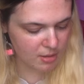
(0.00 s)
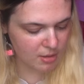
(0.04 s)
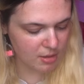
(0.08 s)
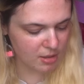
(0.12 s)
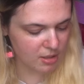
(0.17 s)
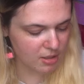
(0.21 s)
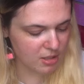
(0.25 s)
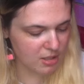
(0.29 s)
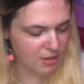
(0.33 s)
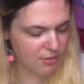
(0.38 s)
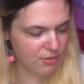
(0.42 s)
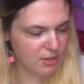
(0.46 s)

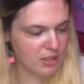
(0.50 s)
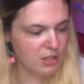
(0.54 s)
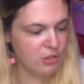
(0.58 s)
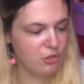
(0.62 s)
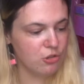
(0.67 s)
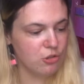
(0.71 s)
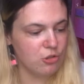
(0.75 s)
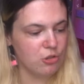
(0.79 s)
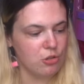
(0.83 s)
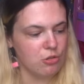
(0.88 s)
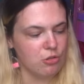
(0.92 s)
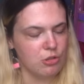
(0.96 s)
I definitely
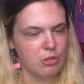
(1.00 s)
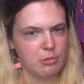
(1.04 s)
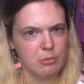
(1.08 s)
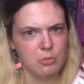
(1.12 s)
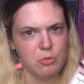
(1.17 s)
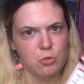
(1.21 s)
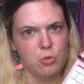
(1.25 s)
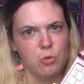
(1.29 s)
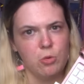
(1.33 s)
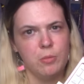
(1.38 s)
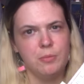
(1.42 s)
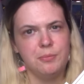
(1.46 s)
should use
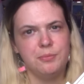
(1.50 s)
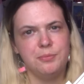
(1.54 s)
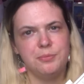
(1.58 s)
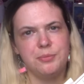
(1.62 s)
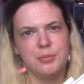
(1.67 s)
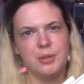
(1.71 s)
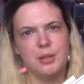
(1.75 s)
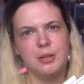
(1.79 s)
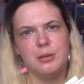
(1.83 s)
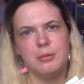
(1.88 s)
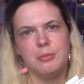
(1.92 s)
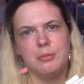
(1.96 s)
it more,
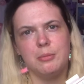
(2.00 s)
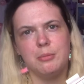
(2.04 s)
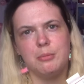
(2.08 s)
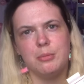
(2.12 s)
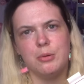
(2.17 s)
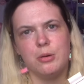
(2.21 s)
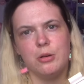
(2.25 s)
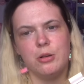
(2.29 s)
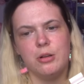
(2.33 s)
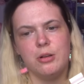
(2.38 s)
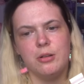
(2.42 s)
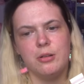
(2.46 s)

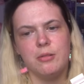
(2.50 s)
but